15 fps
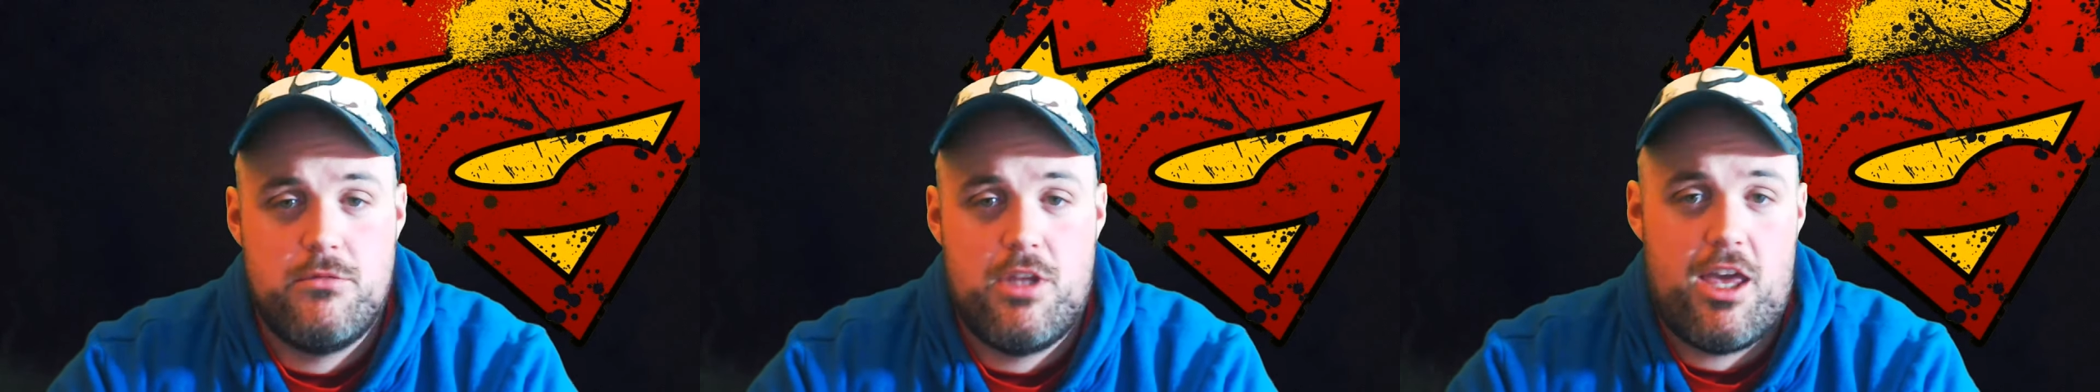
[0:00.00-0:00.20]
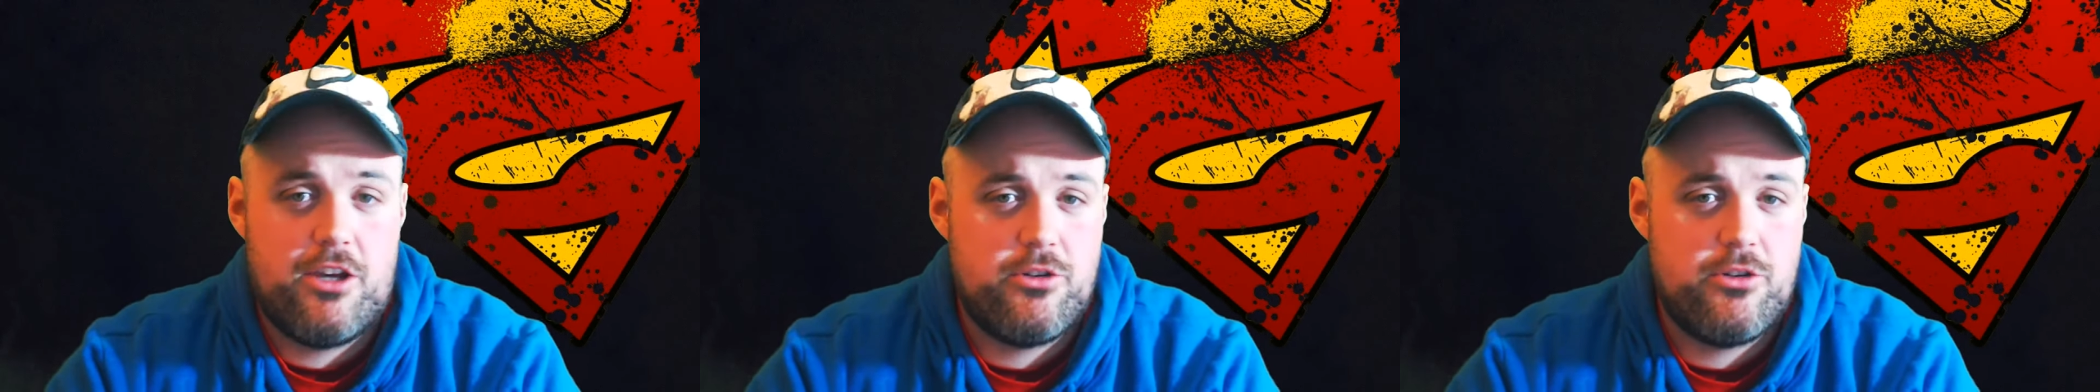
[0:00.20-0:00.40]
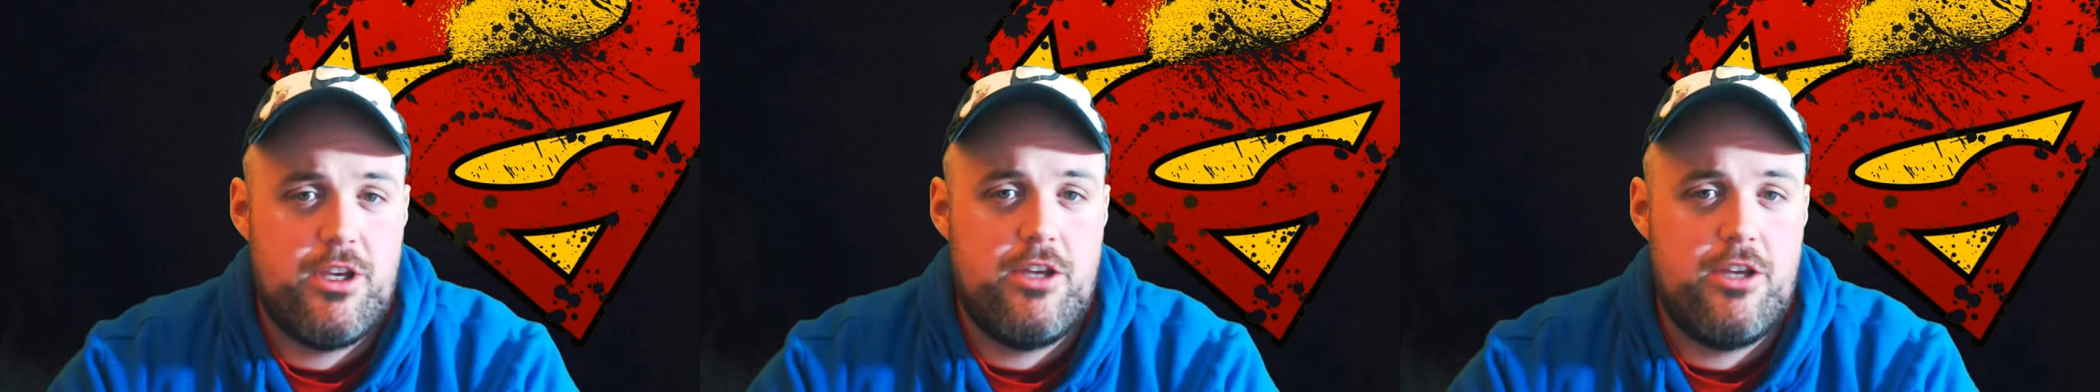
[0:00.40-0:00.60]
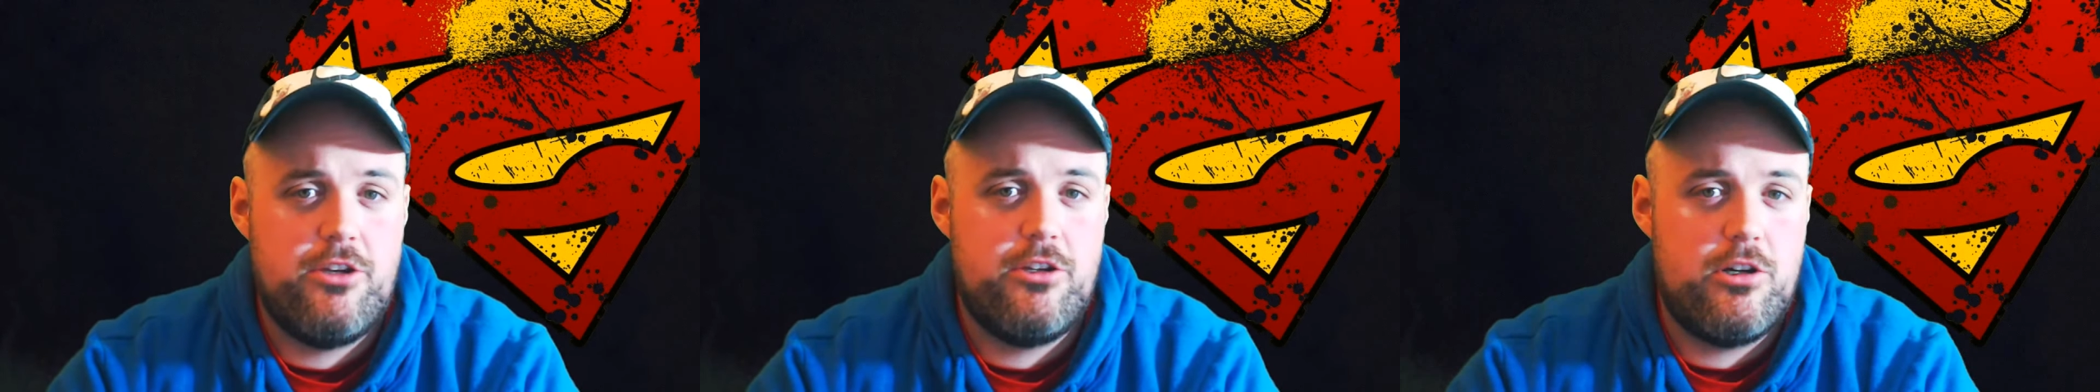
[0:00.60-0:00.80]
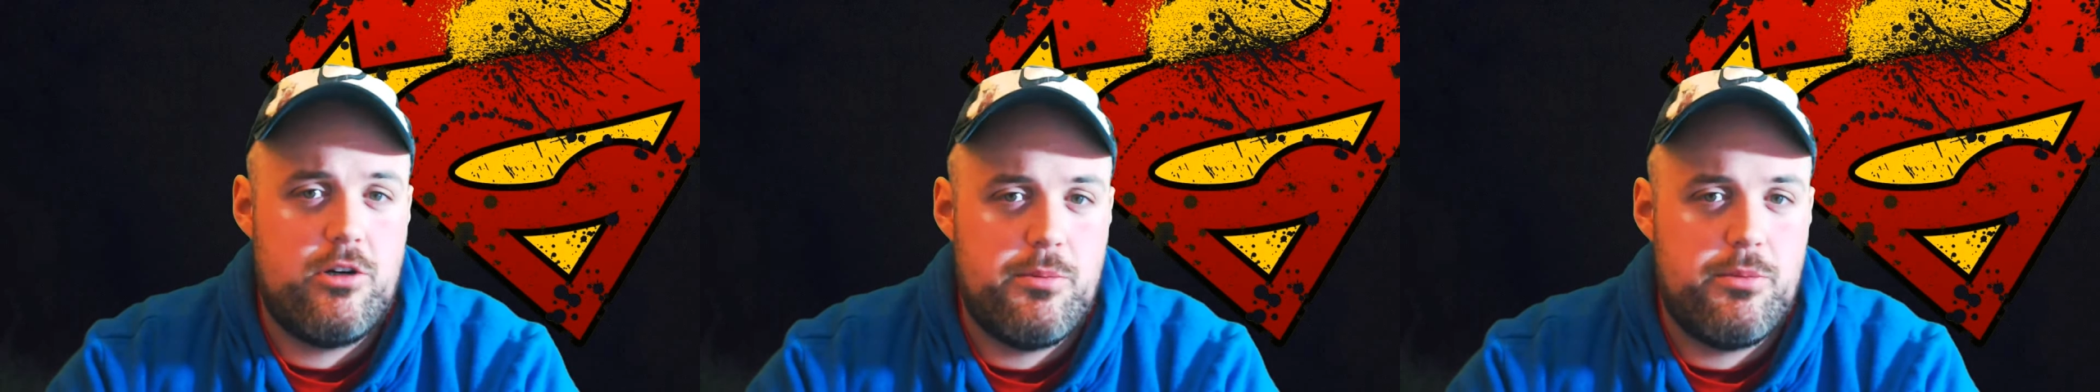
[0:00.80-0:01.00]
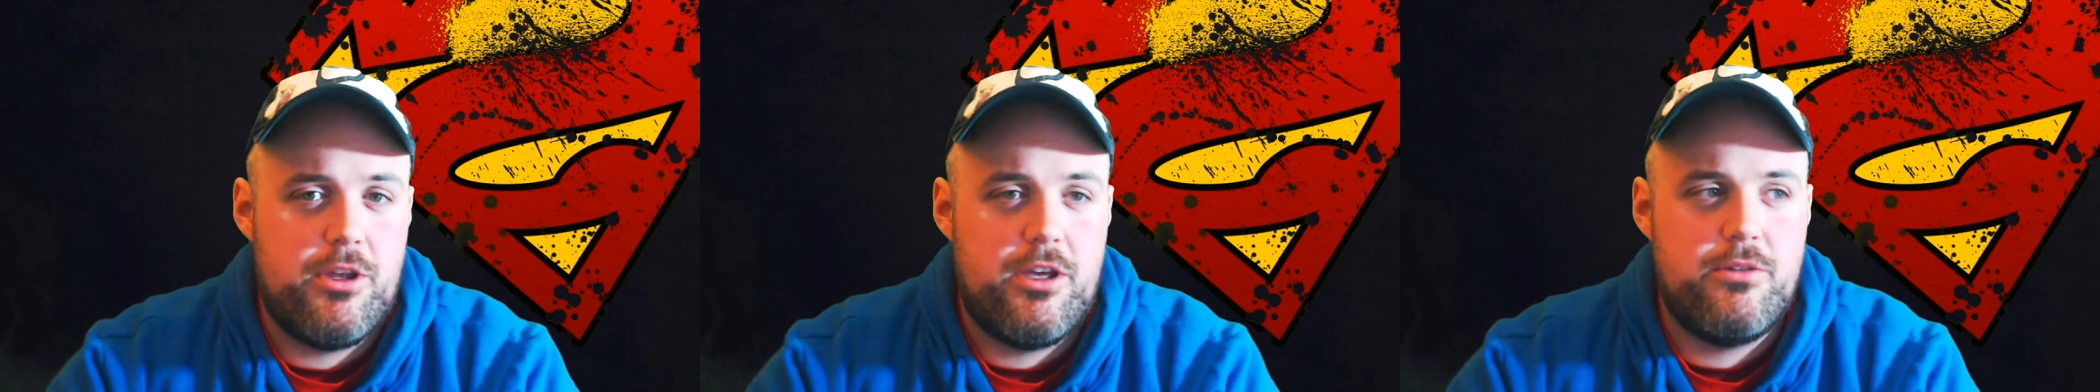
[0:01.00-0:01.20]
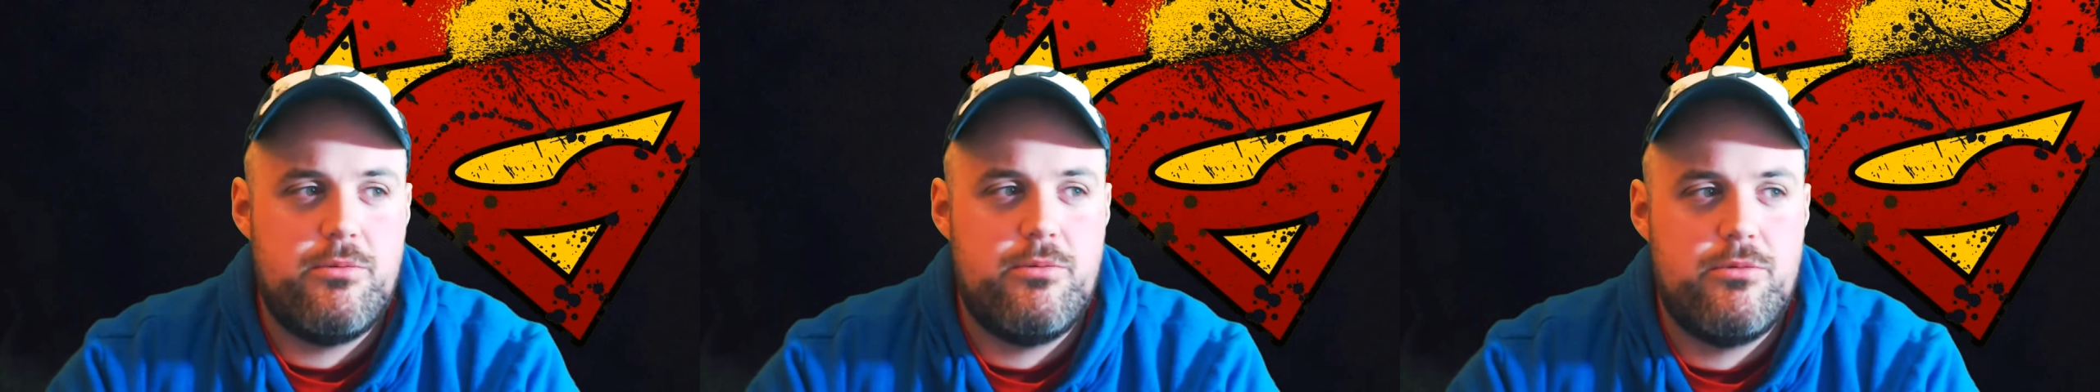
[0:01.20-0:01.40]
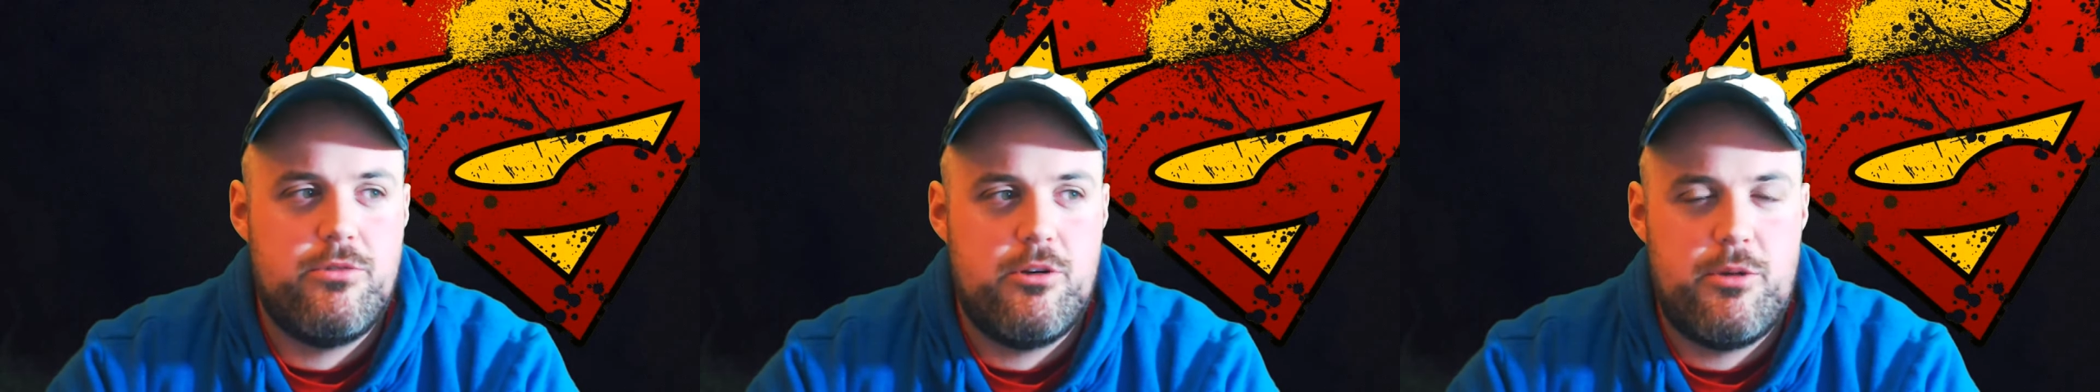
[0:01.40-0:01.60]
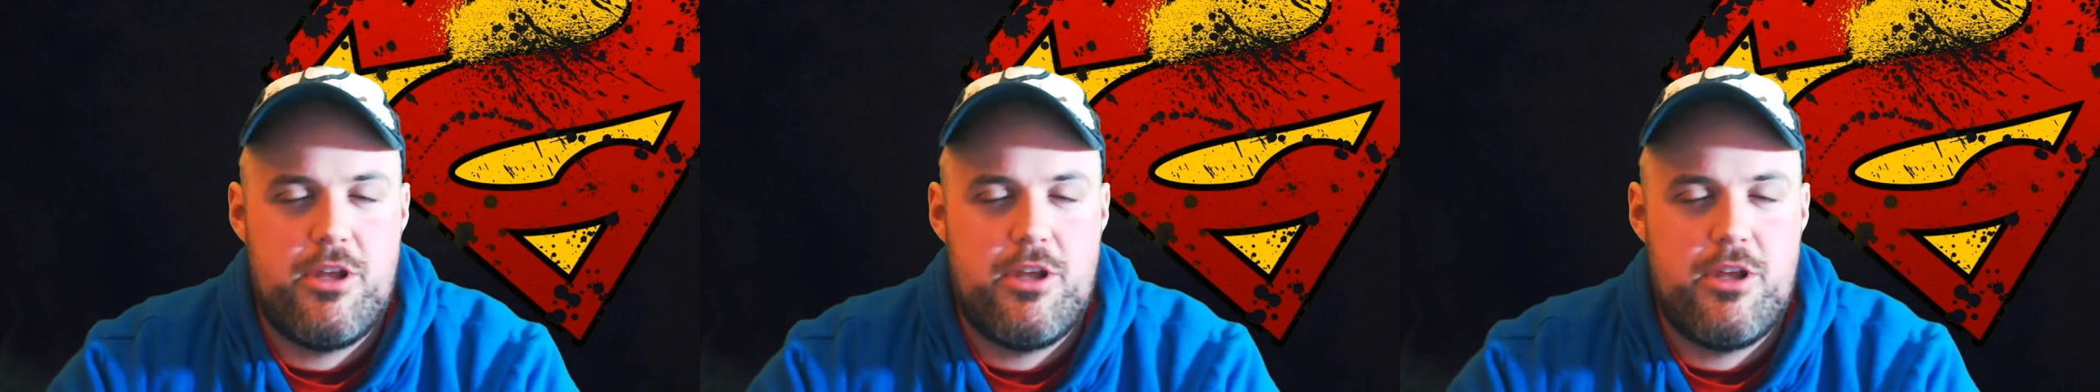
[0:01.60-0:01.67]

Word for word: Actually, I know I played too